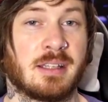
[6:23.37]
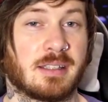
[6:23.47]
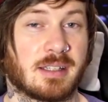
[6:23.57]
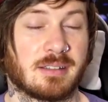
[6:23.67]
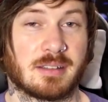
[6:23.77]

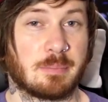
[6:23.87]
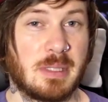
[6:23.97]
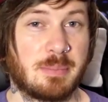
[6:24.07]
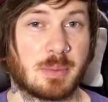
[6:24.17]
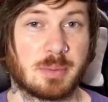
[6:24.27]
that the
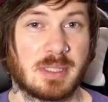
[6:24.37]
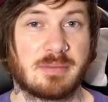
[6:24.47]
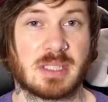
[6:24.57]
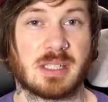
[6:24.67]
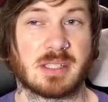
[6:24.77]
people who live
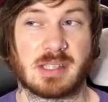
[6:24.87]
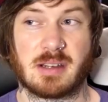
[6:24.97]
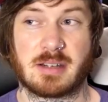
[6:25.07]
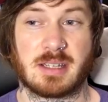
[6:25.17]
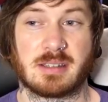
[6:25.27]
in these
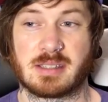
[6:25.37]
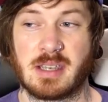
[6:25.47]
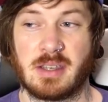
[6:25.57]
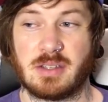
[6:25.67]
areas